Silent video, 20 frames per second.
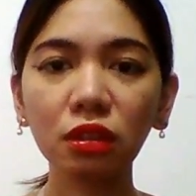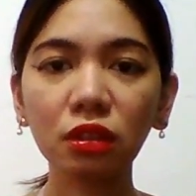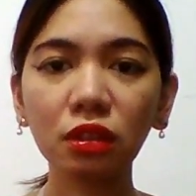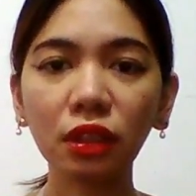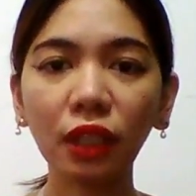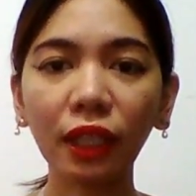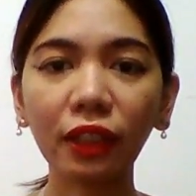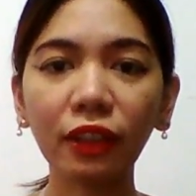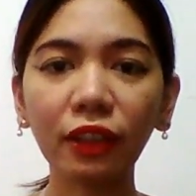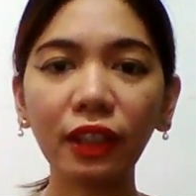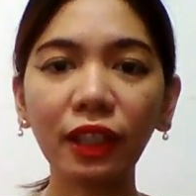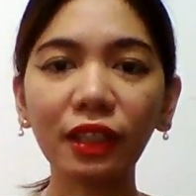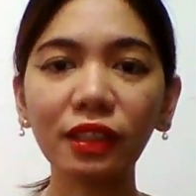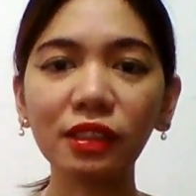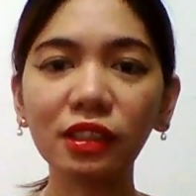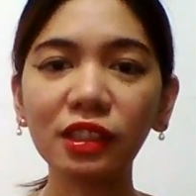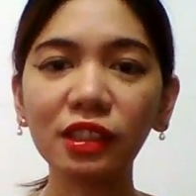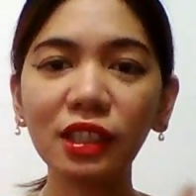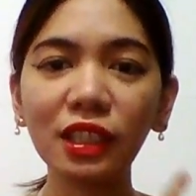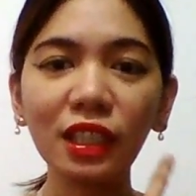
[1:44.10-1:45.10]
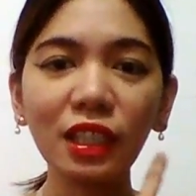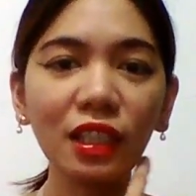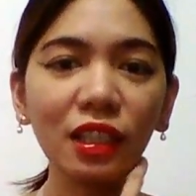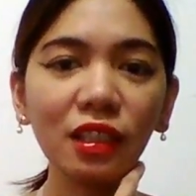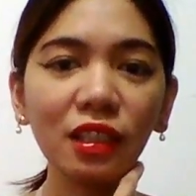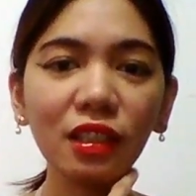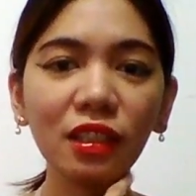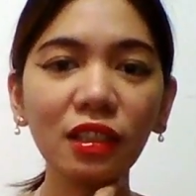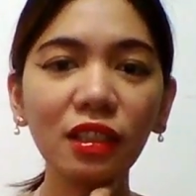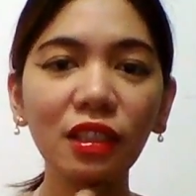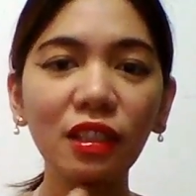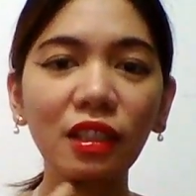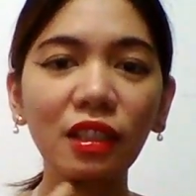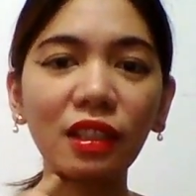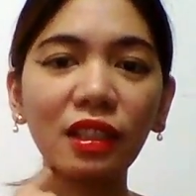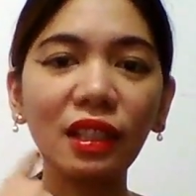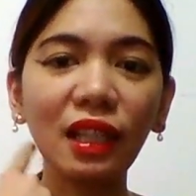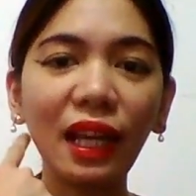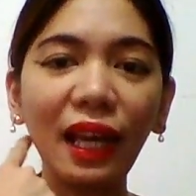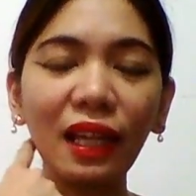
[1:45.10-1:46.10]
like that. See
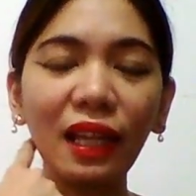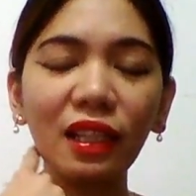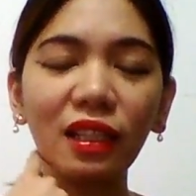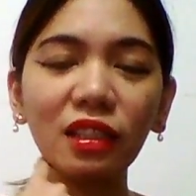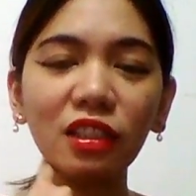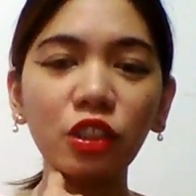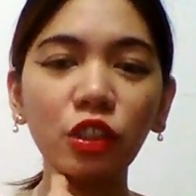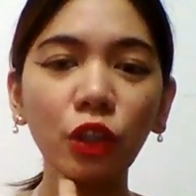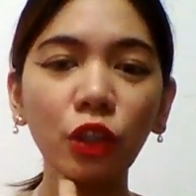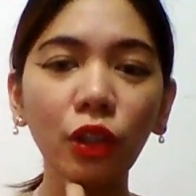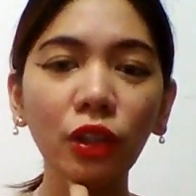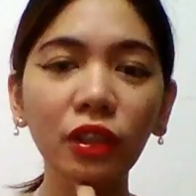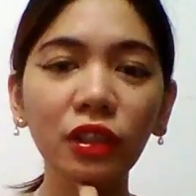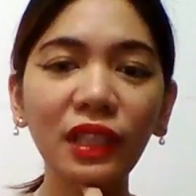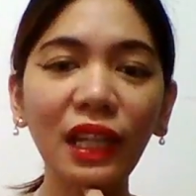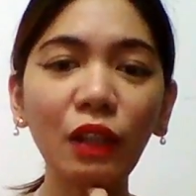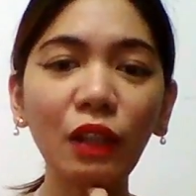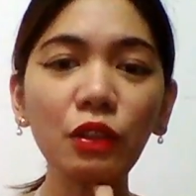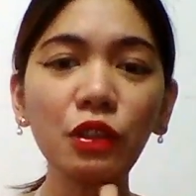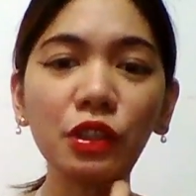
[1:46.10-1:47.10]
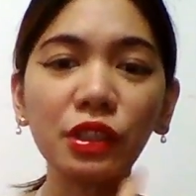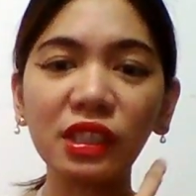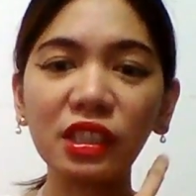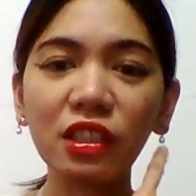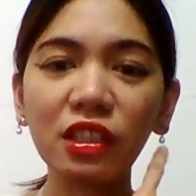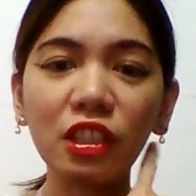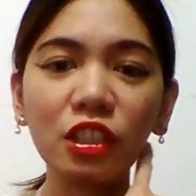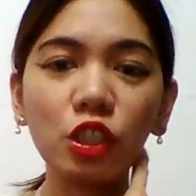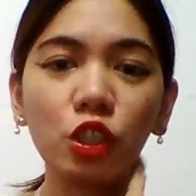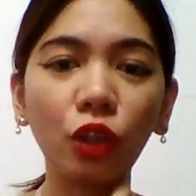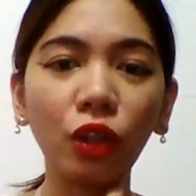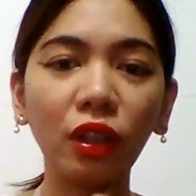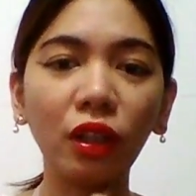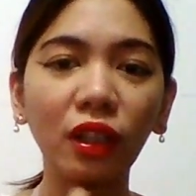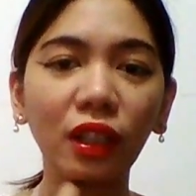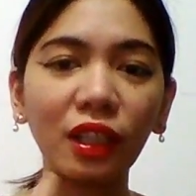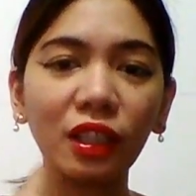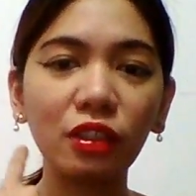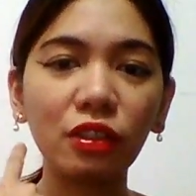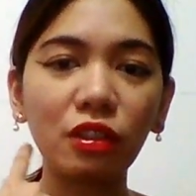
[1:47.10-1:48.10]
that jaw? Now you see the
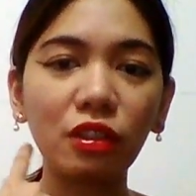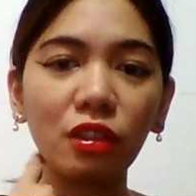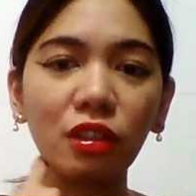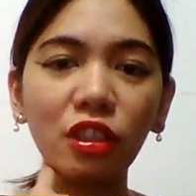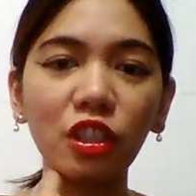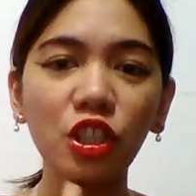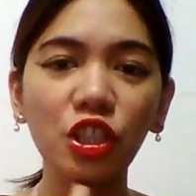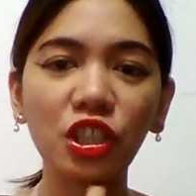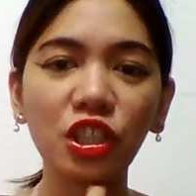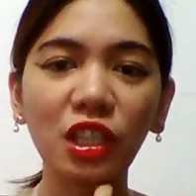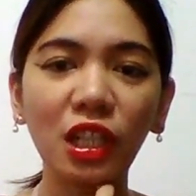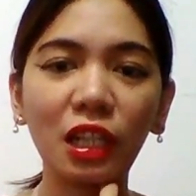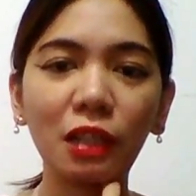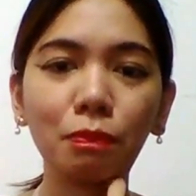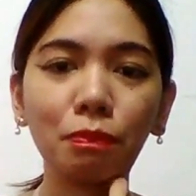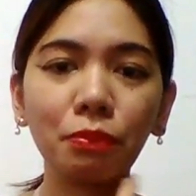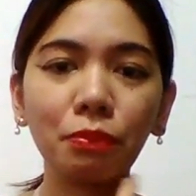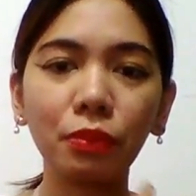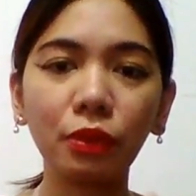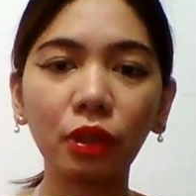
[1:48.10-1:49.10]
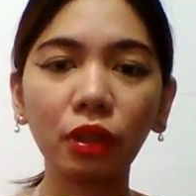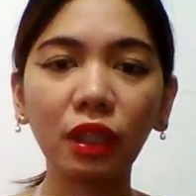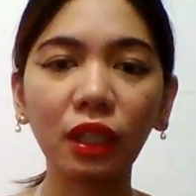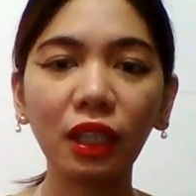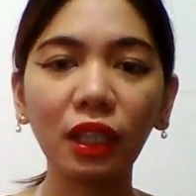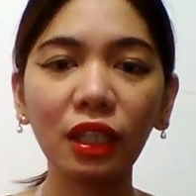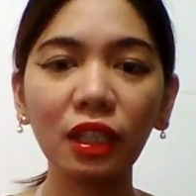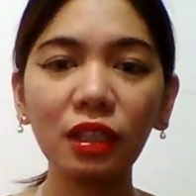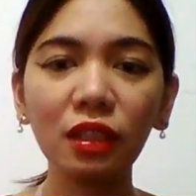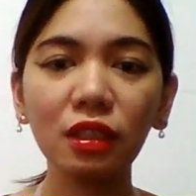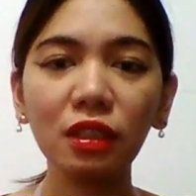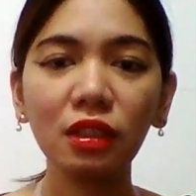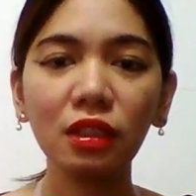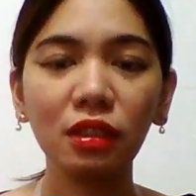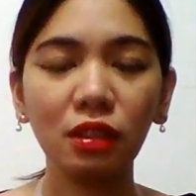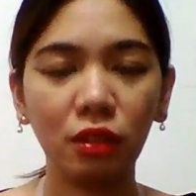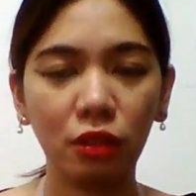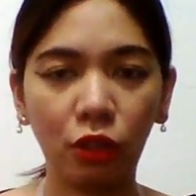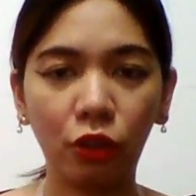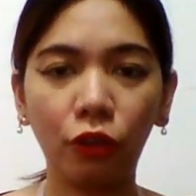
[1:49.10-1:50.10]
jawline, the shape. Okay,
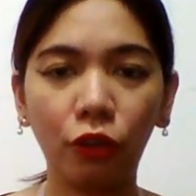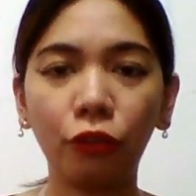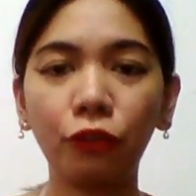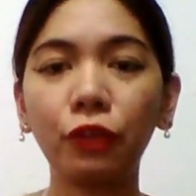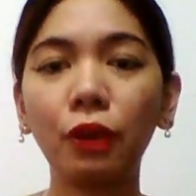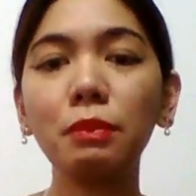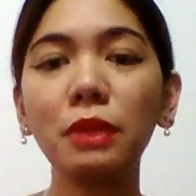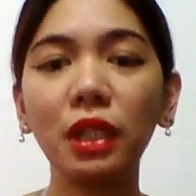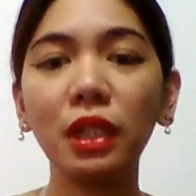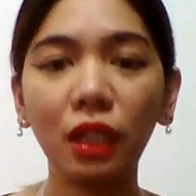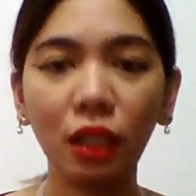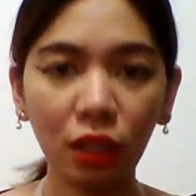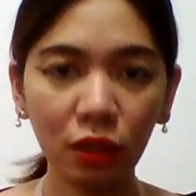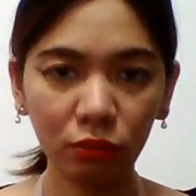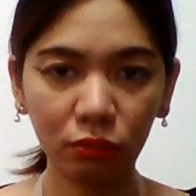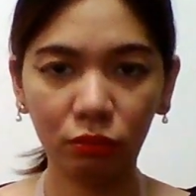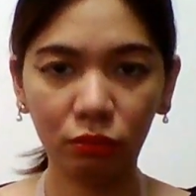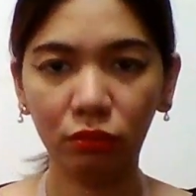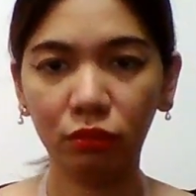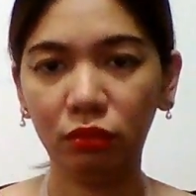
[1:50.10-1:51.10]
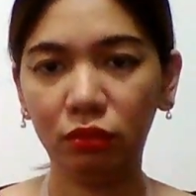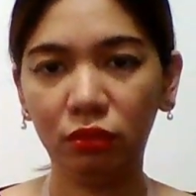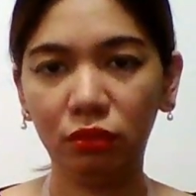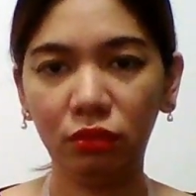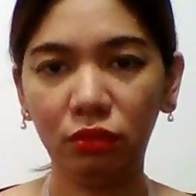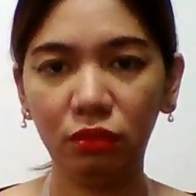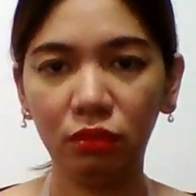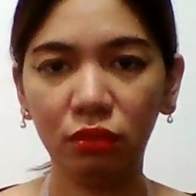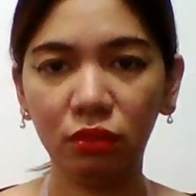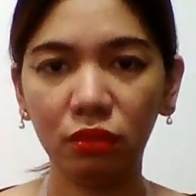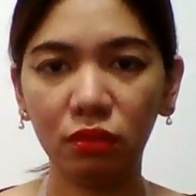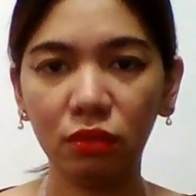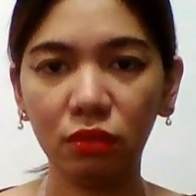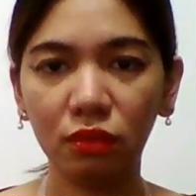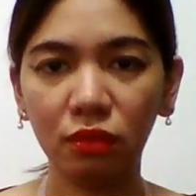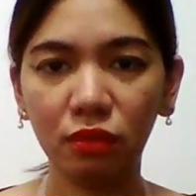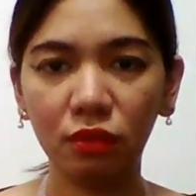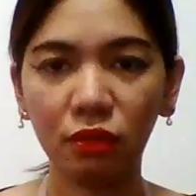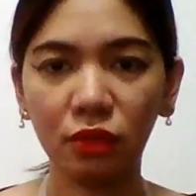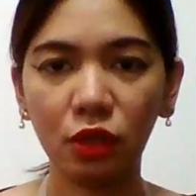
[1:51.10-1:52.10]
from here
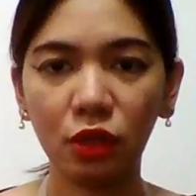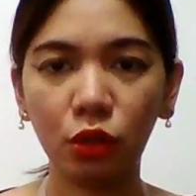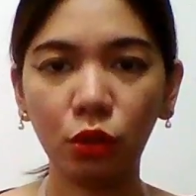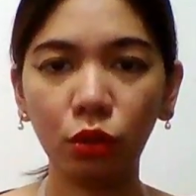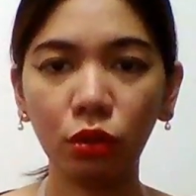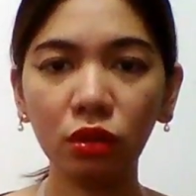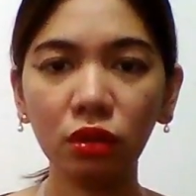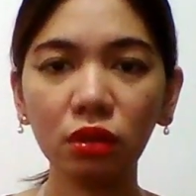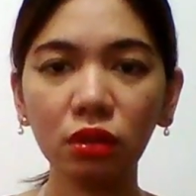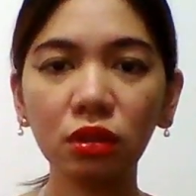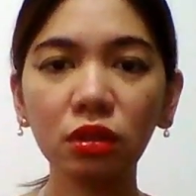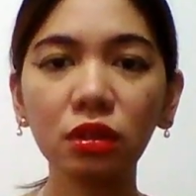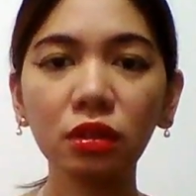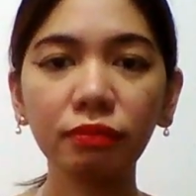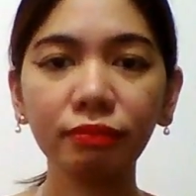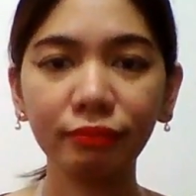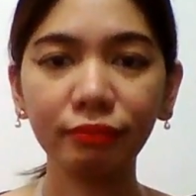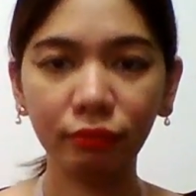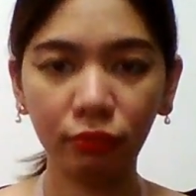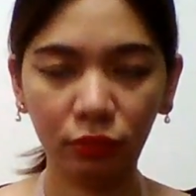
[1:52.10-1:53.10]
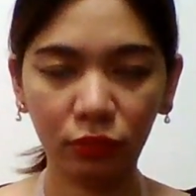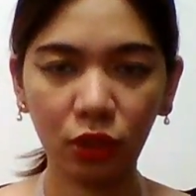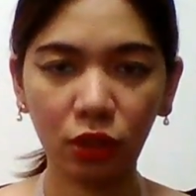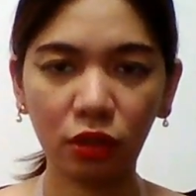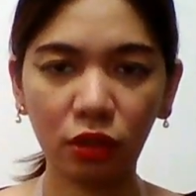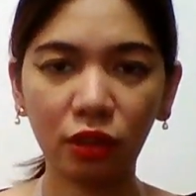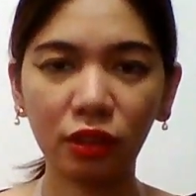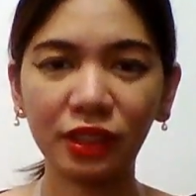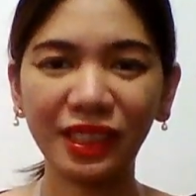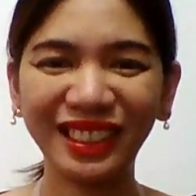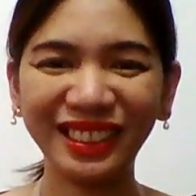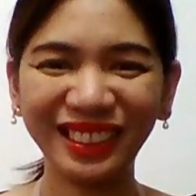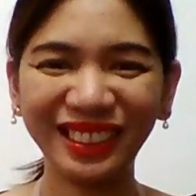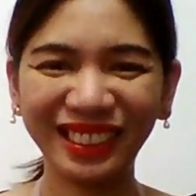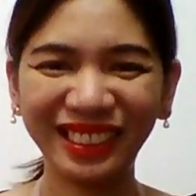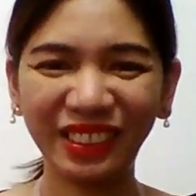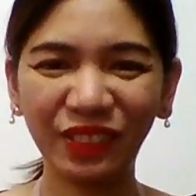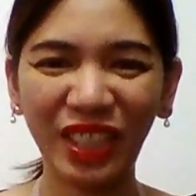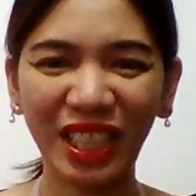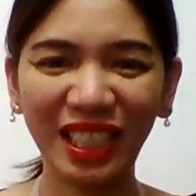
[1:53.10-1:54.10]
to first thing,
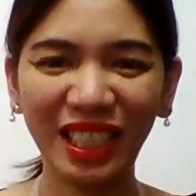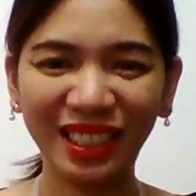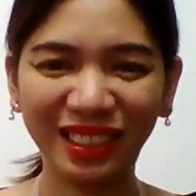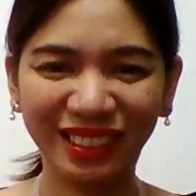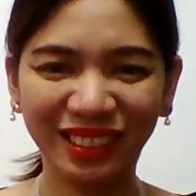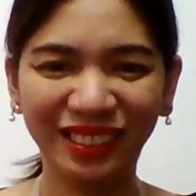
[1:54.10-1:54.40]
smiling,